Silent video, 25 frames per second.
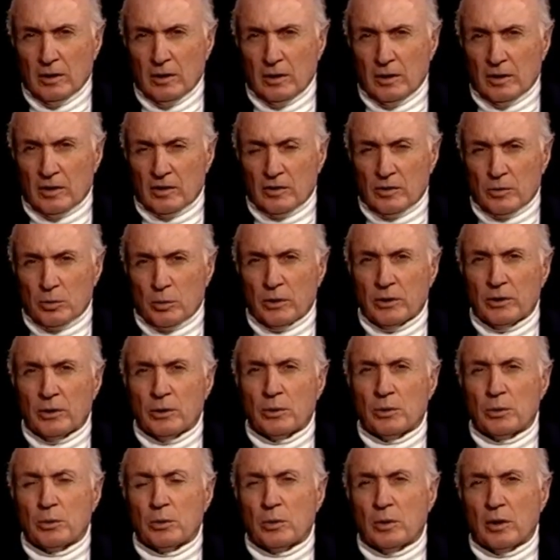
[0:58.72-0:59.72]
It's when
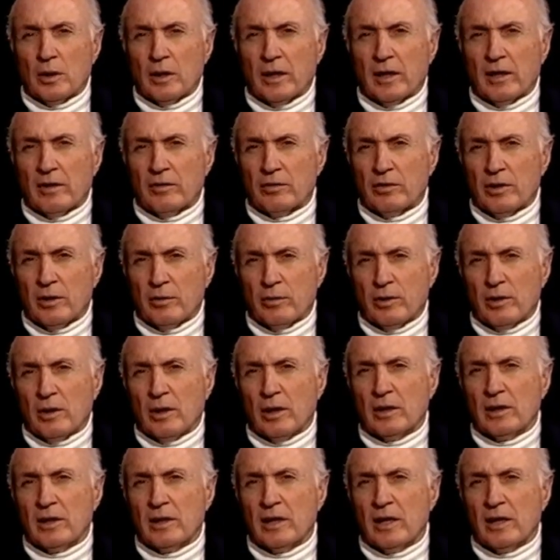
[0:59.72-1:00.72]
you have
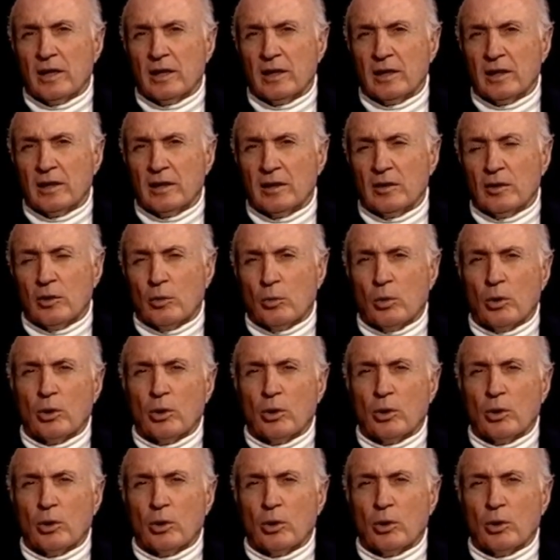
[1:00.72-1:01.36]
difficulty getting the